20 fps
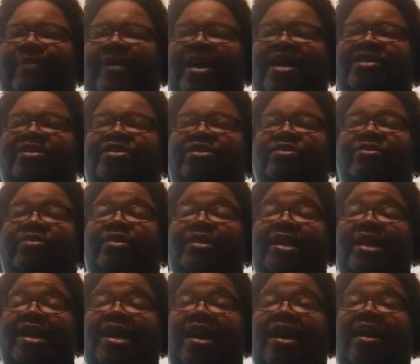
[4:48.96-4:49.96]
magical
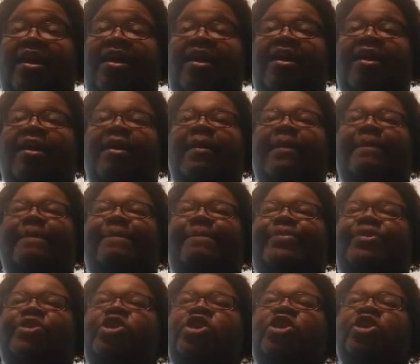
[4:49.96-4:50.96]
thing
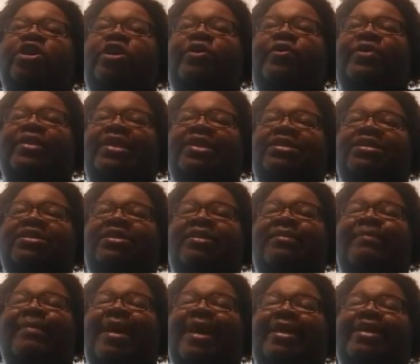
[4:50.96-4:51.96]
to know that
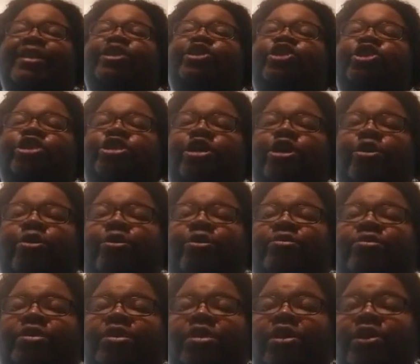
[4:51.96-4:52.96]
somebody
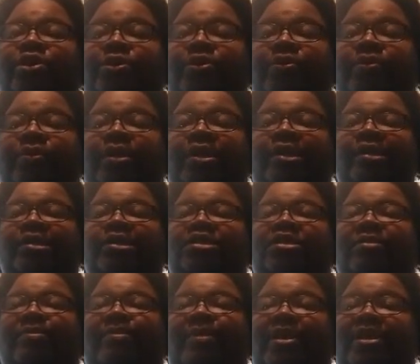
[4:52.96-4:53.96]
chose you
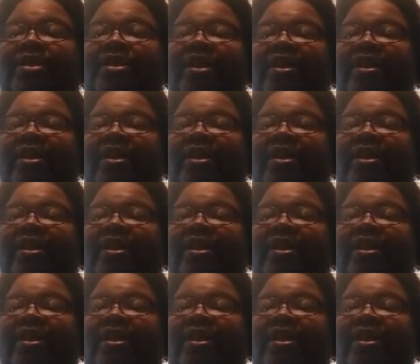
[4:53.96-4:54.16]
to be